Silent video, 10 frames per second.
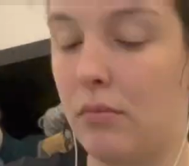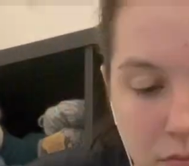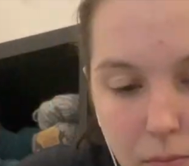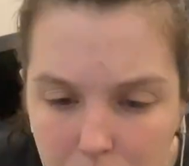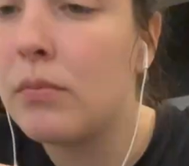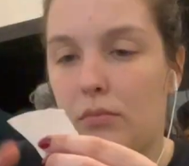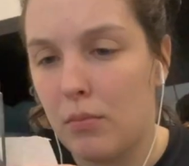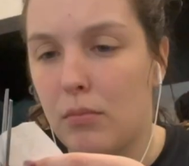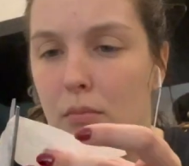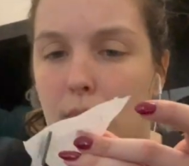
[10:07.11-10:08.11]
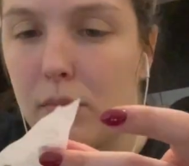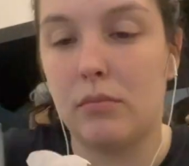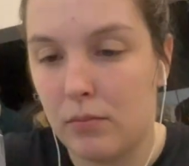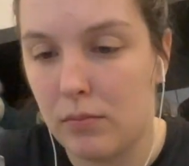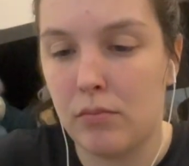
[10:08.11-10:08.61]

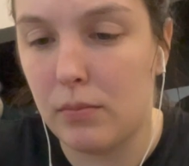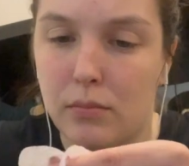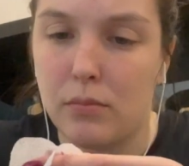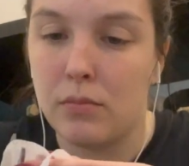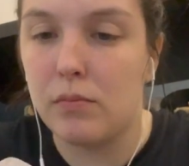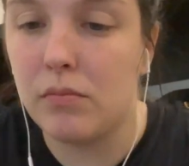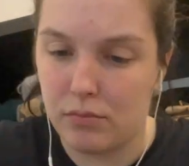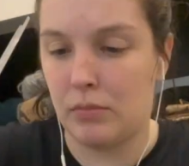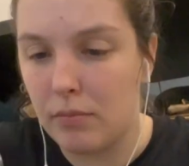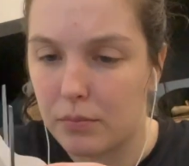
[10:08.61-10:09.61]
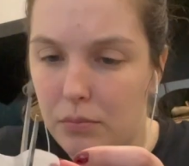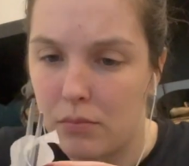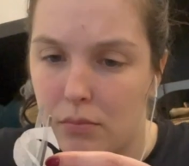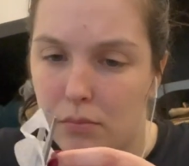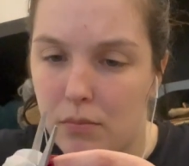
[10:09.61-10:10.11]

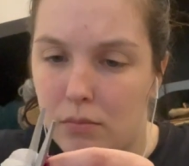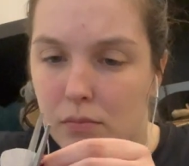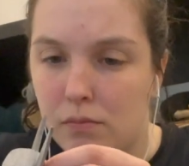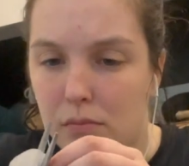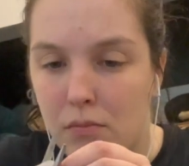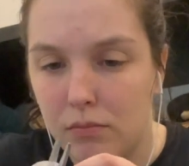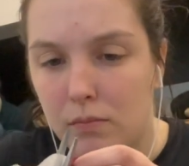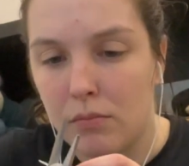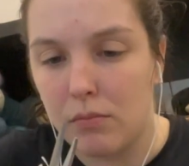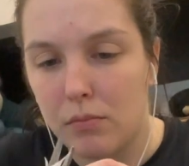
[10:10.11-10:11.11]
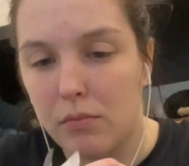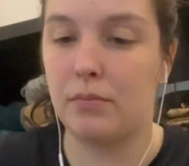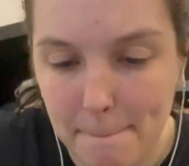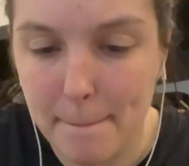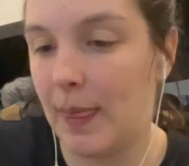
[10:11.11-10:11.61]

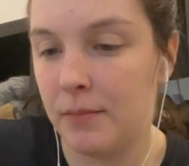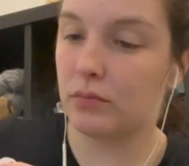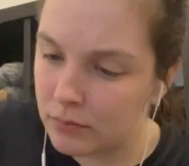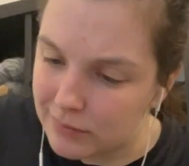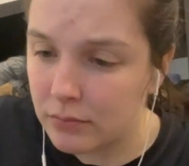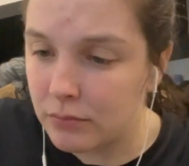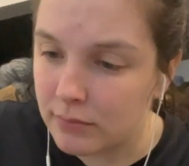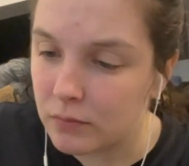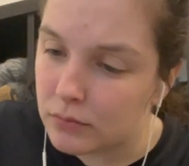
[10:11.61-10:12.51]
(no one is talking)